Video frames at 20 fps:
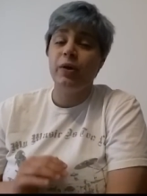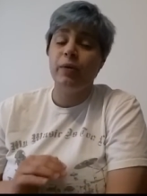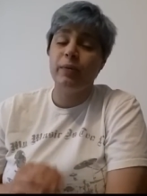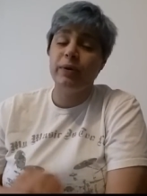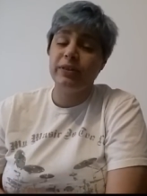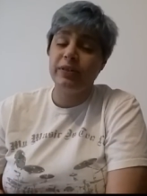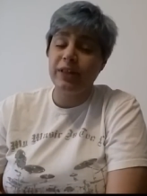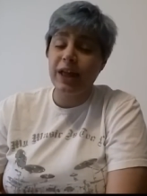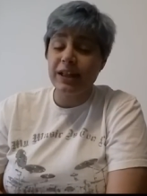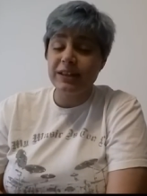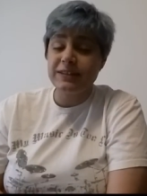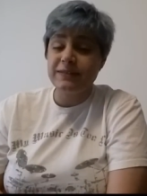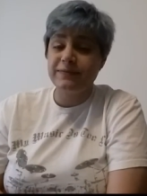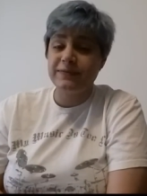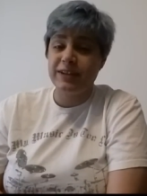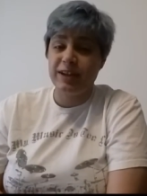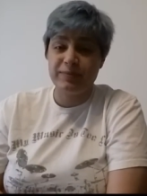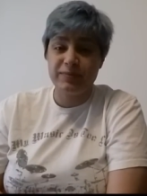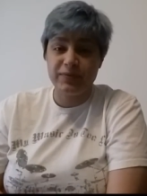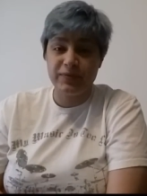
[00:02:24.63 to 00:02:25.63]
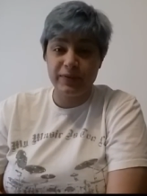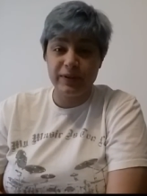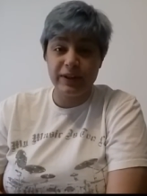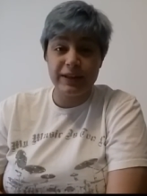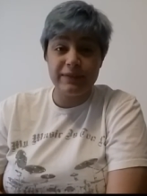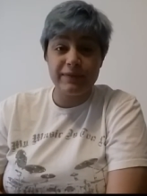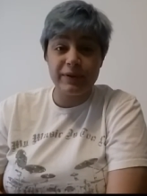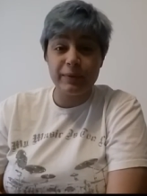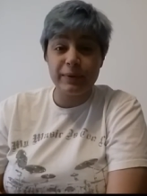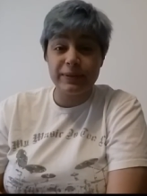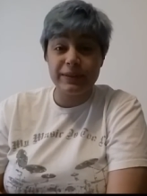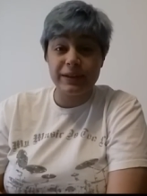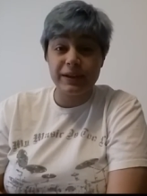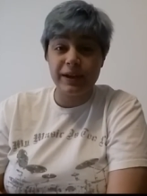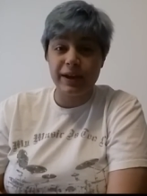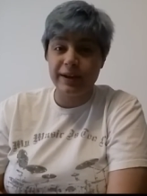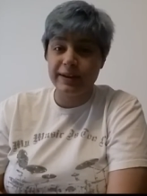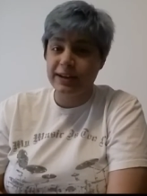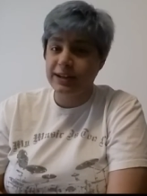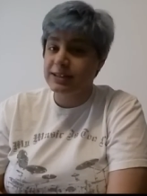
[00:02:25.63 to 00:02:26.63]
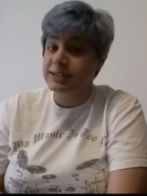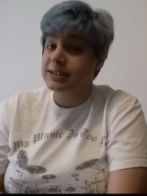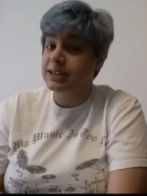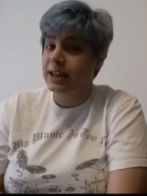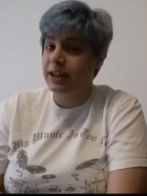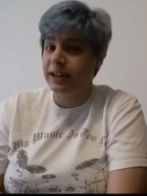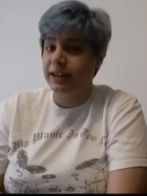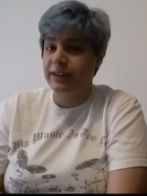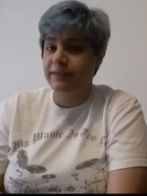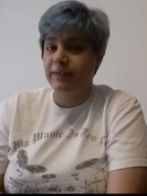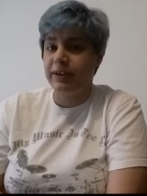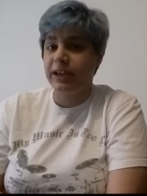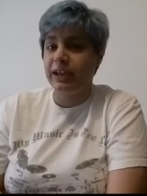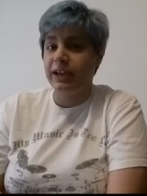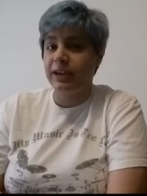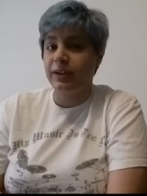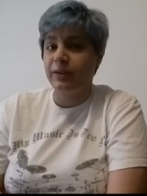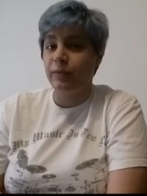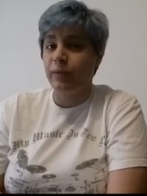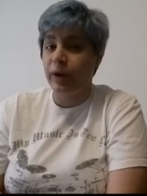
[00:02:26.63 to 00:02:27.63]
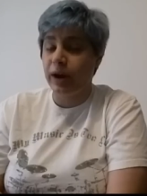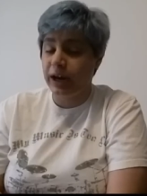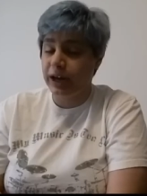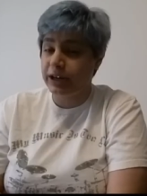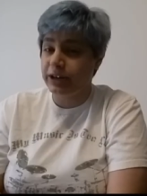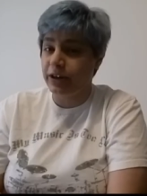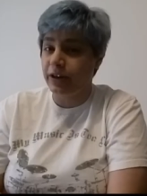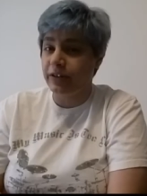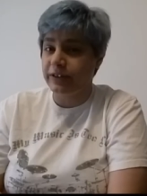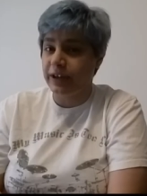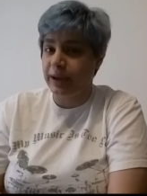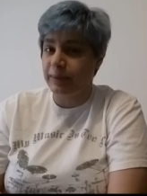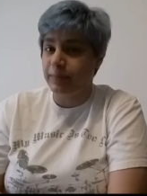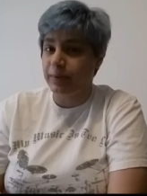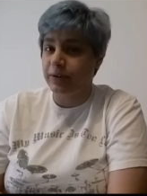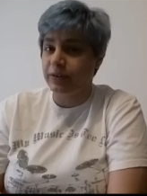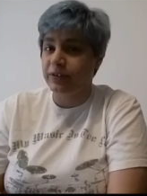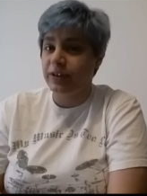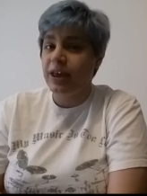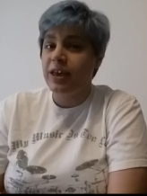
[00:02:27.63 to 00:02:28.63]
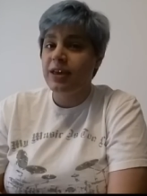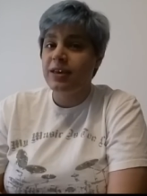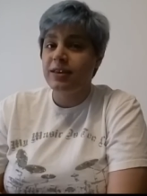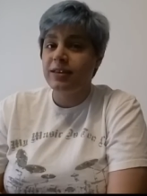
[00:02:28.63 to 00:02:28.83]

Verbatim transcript: with lots of tips for living with incontinence and living wearing adult diapers.